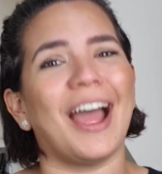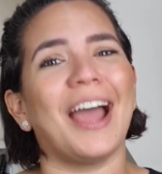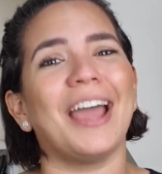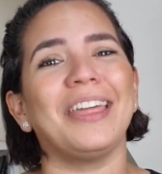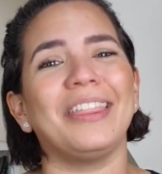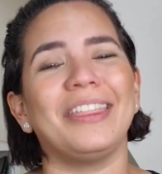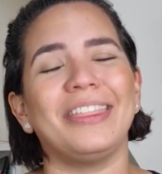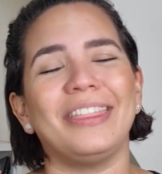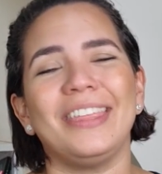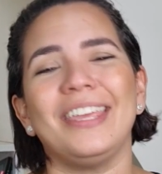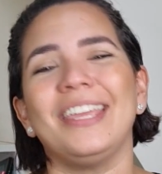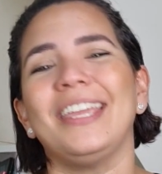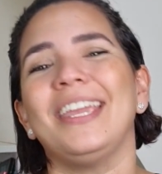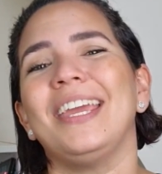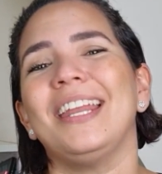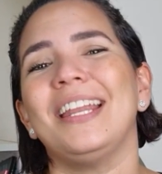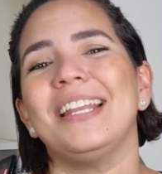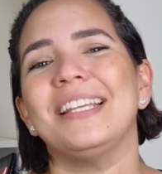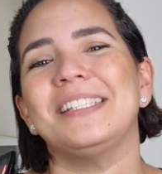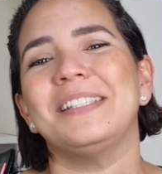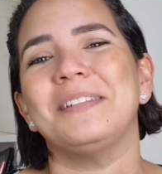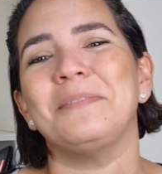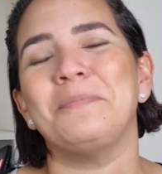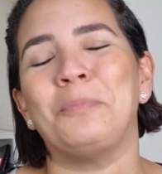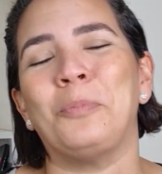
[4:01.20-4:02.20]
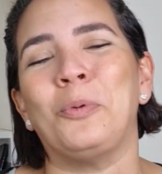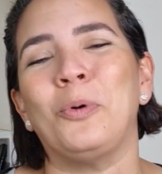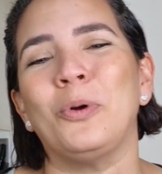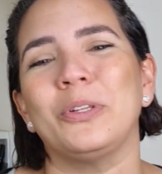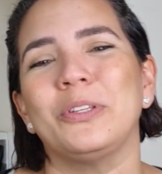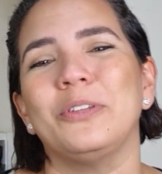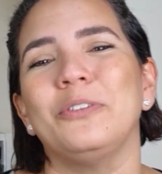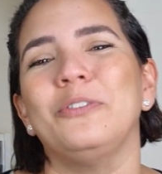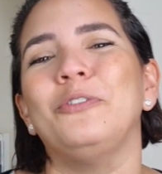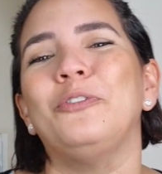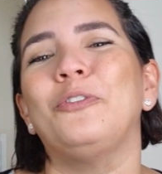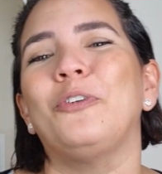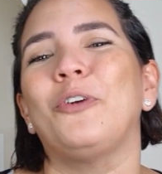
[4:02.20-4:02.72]
I think it is
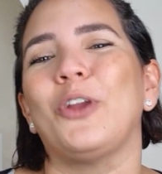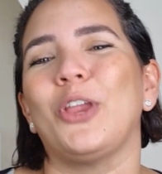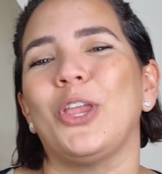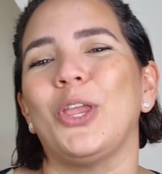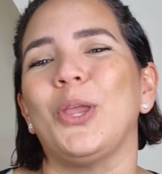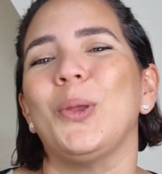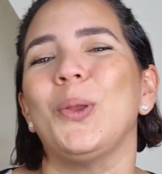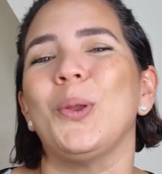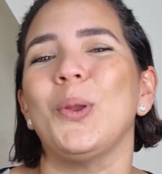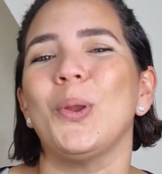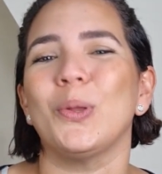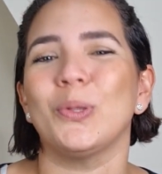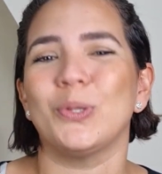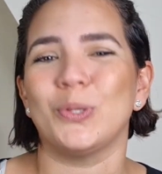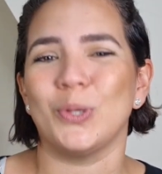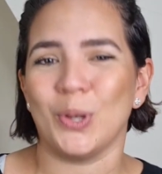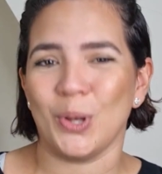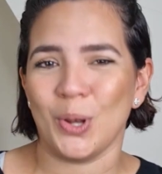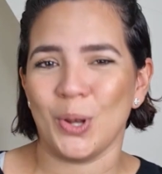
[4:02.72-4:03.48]
important for you to